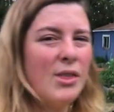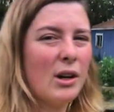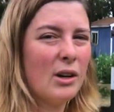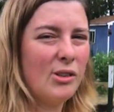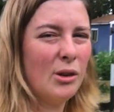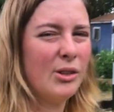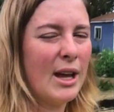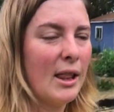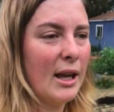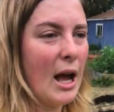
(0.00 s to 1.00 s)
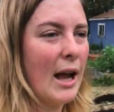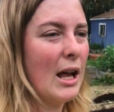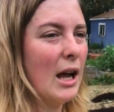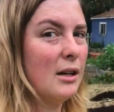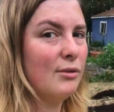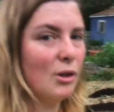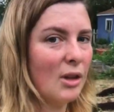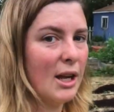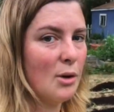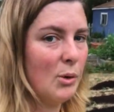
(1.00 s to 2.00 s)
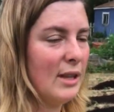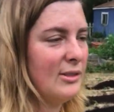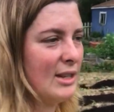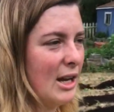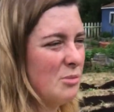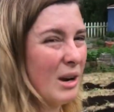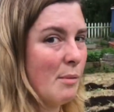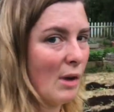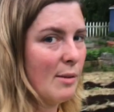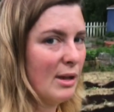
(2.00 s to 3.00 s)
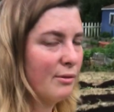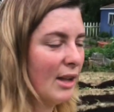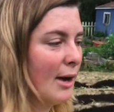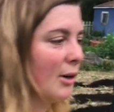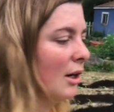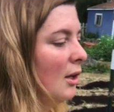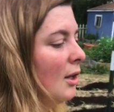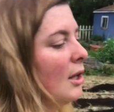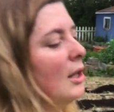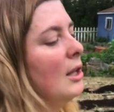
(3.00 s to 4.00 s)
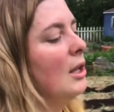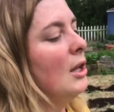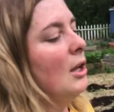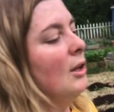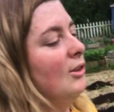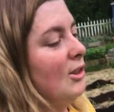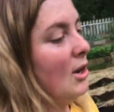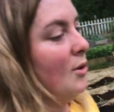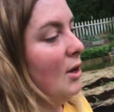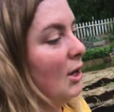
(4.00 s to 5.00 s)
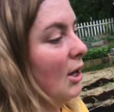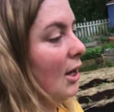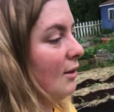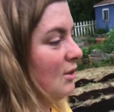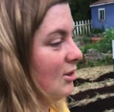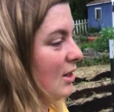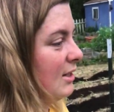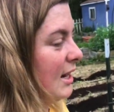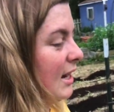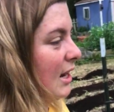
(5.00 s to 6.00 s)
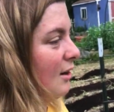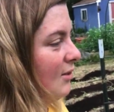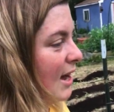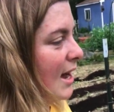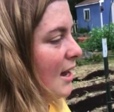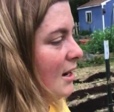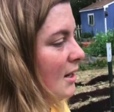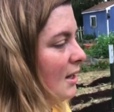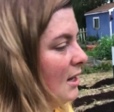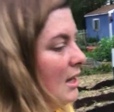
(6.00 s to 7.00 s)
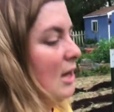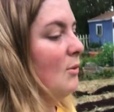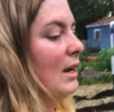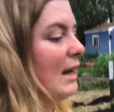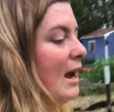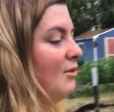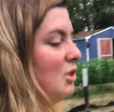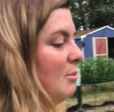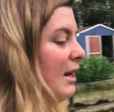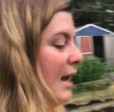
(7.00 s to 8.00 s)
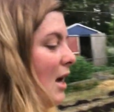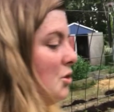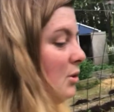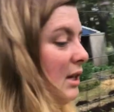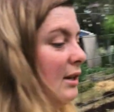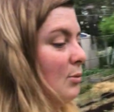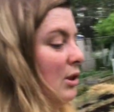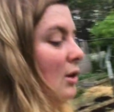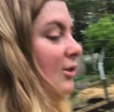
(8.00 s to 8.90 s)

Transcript: They're still at that, like, I kind of look like a weed stage, but I might be a flower. So I'm just gonna take care of that. We didn't have too many casualties with our